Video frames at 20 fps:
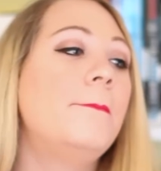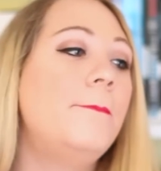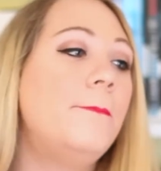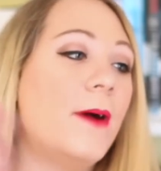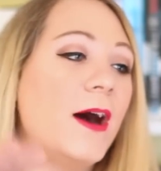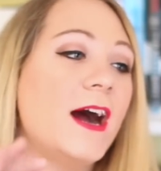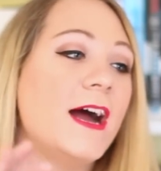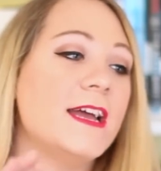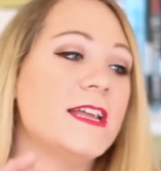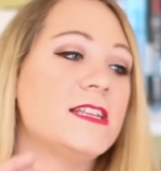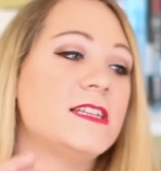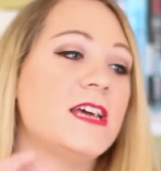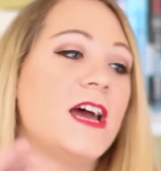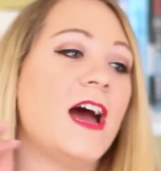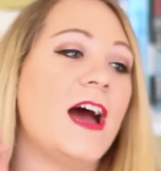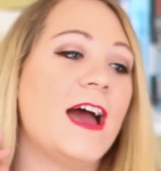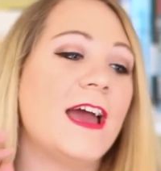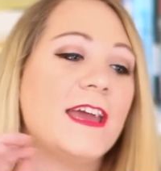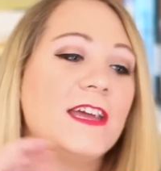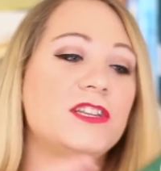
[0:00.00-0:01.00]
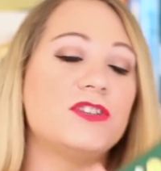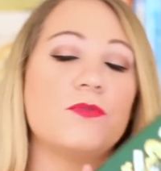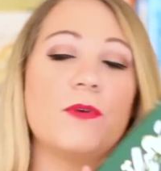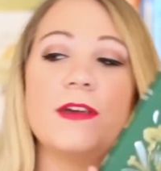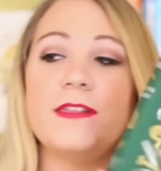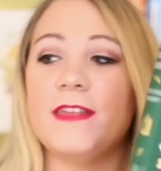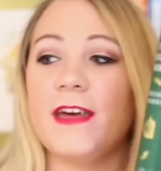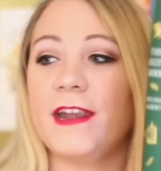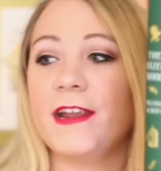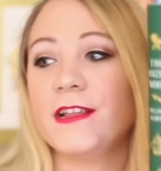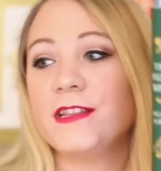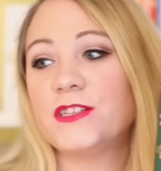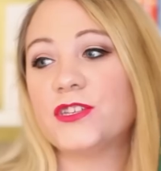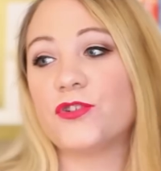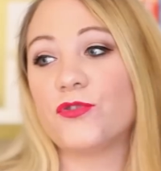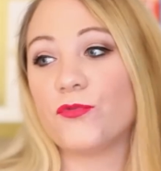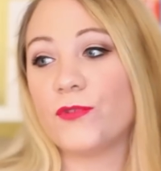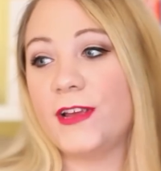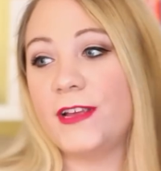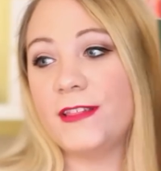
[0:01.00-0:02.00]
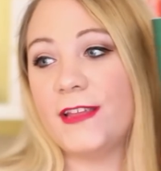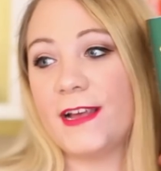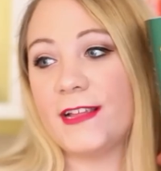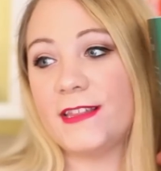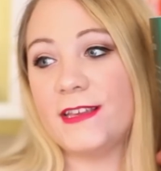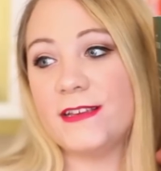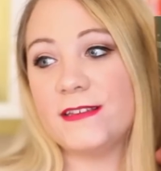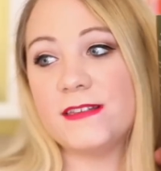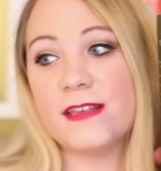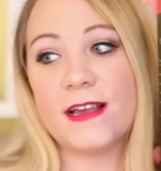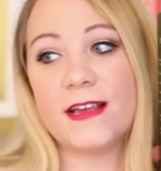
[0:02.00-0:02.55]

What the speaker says: but I enjoy that it's green like this.